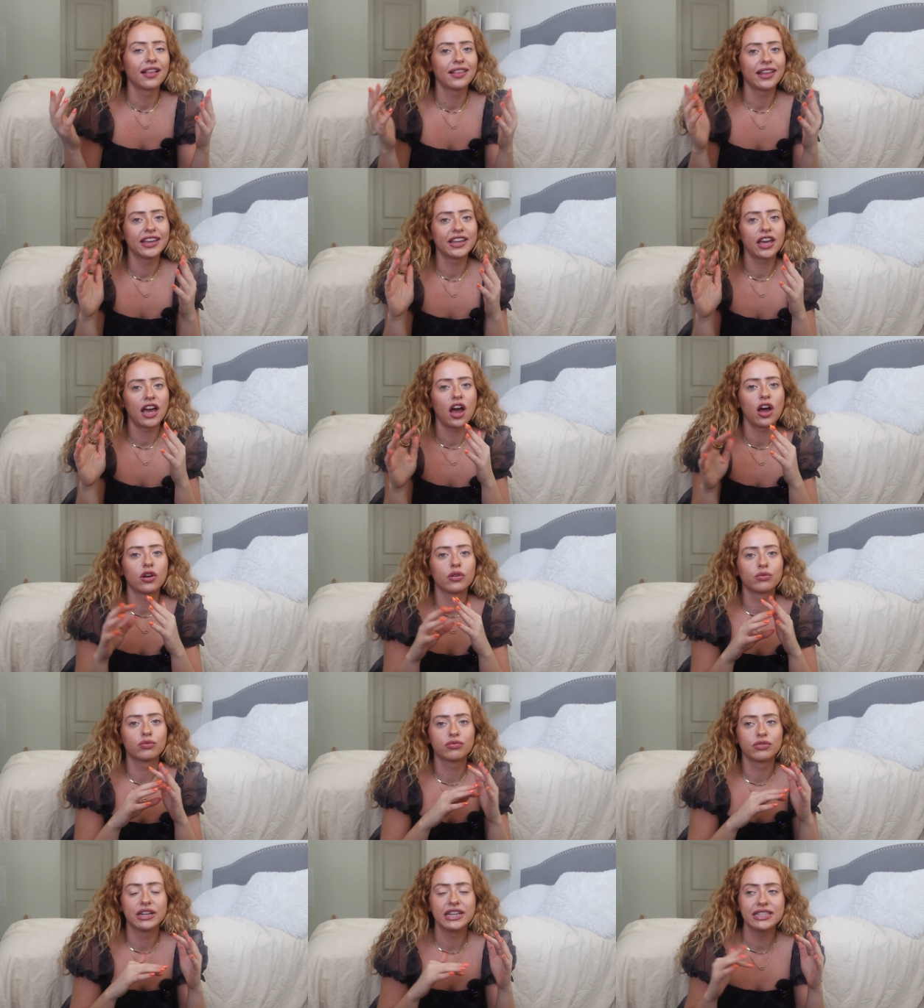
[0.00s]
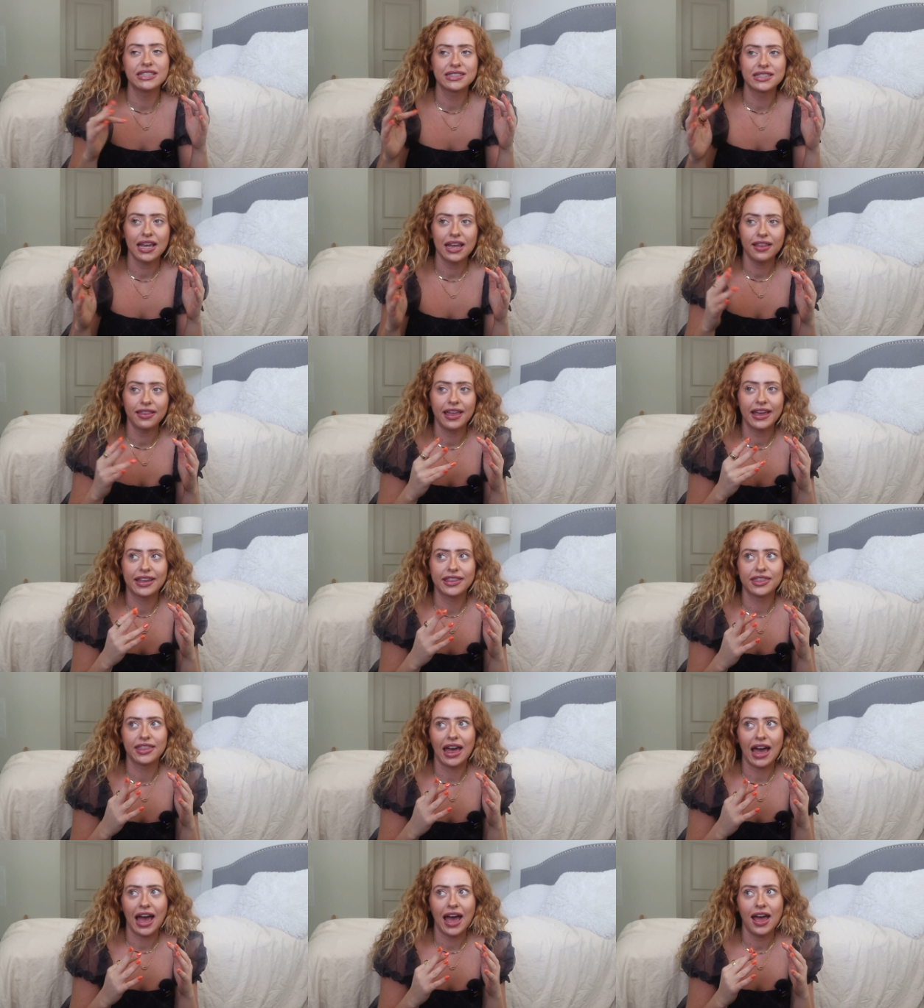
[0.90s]
like a reset like
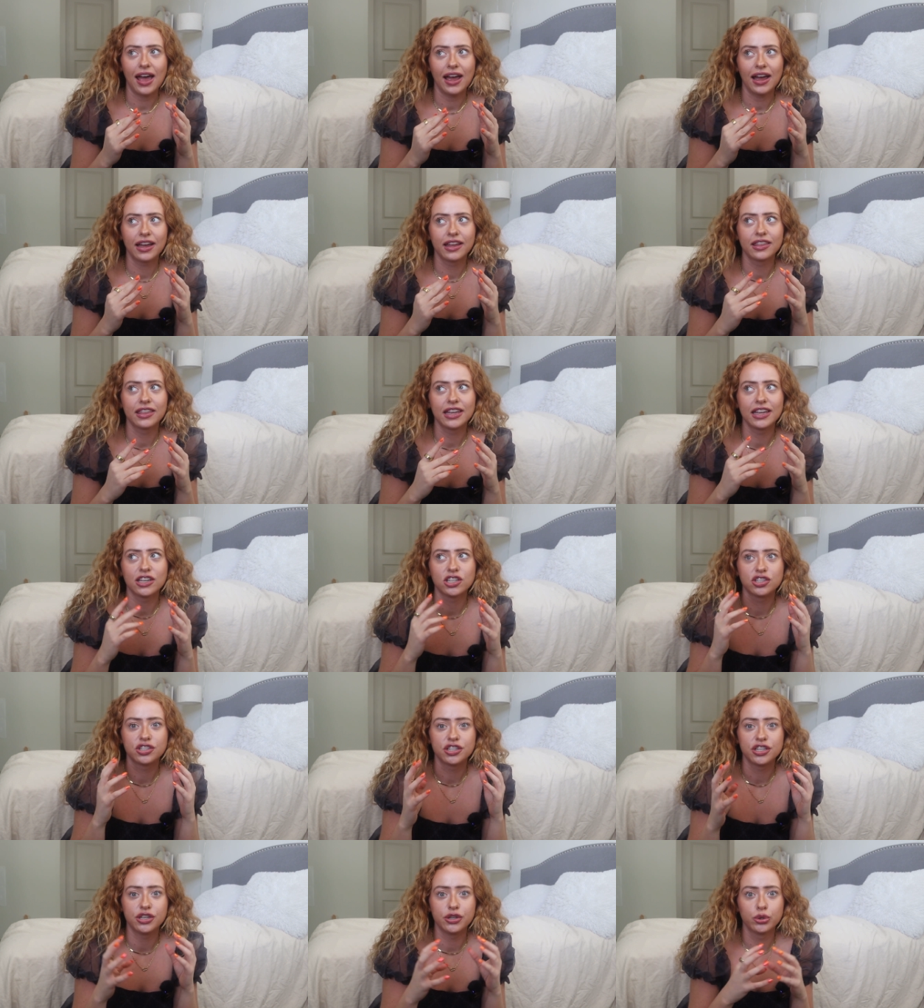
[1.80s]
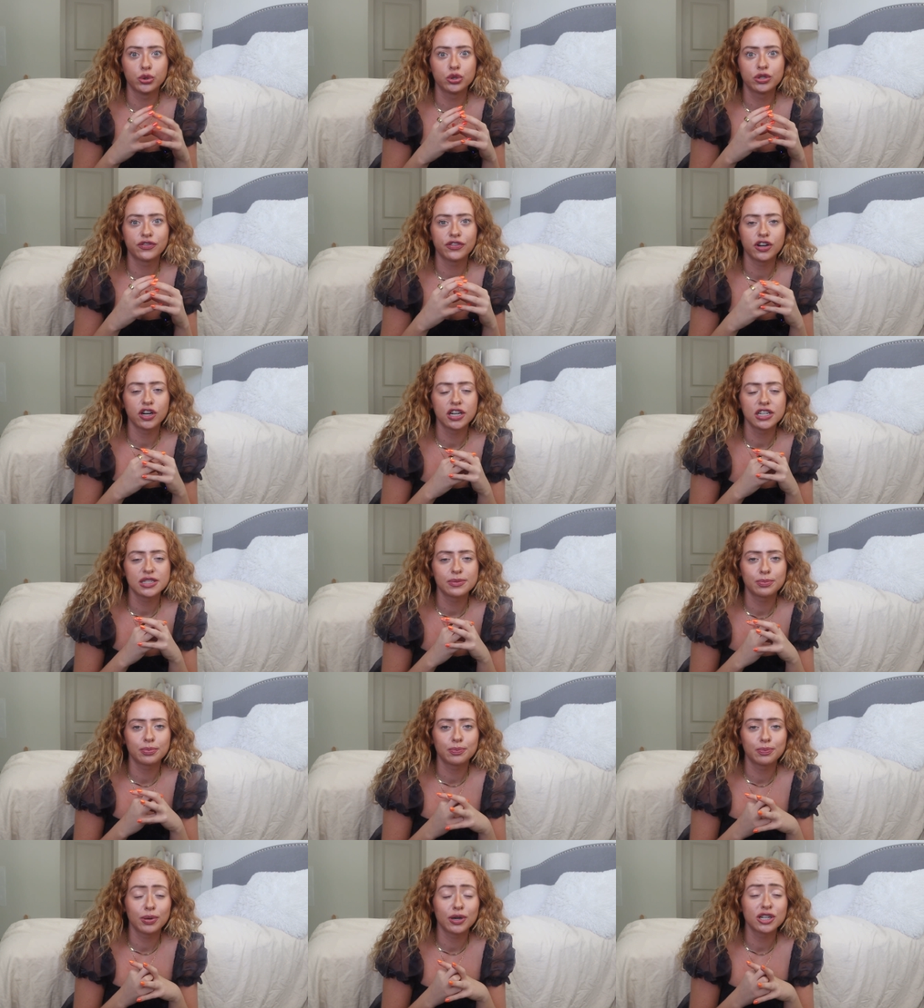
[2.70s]
that, I think is huge for a
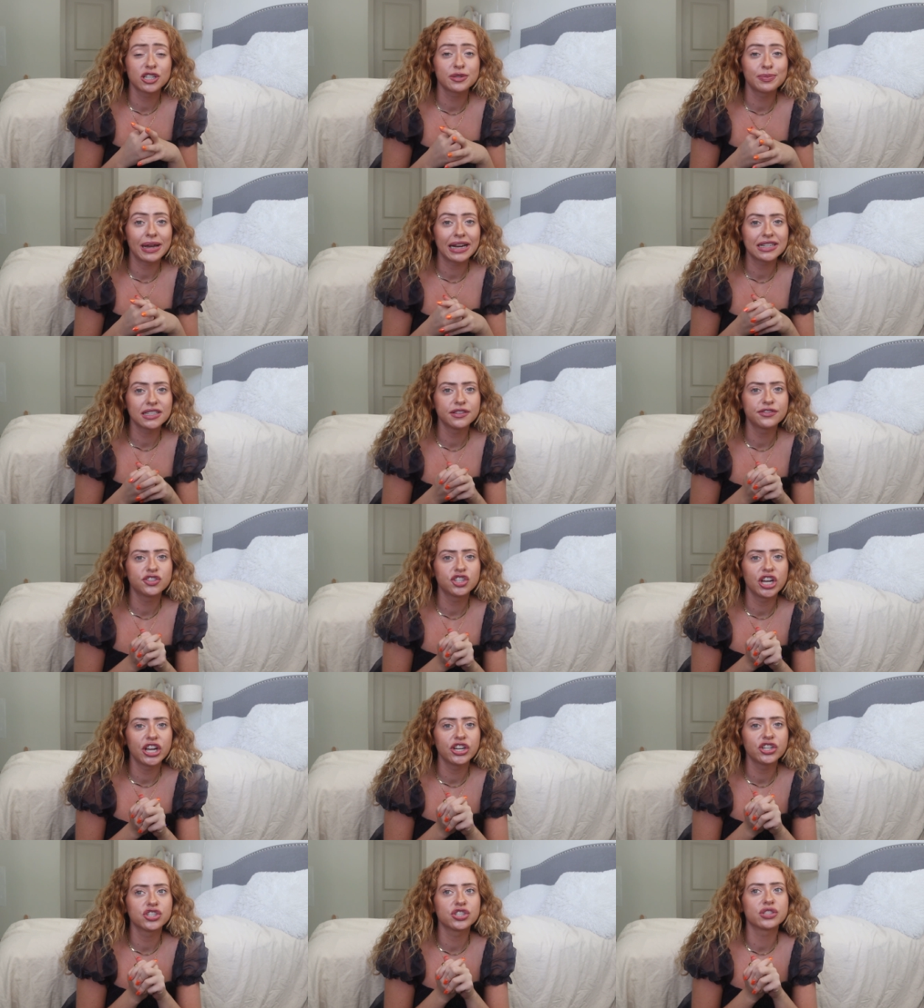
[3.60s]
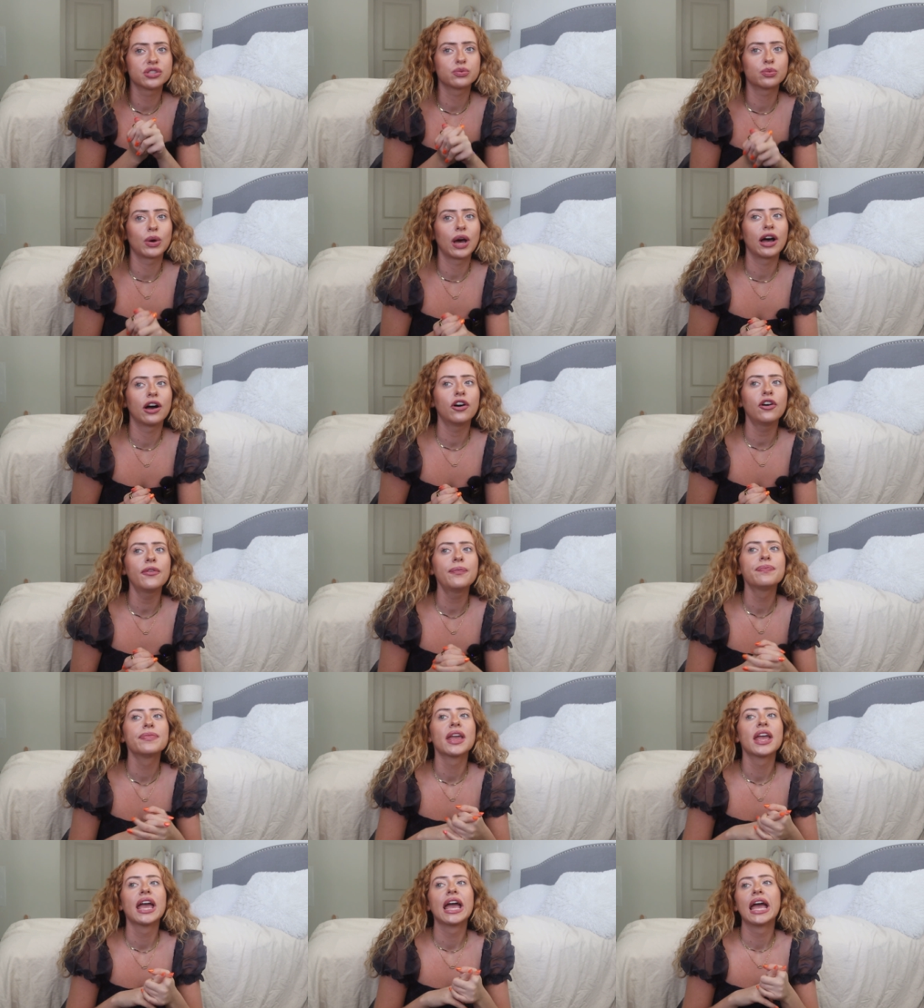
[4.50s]
perspective change as well.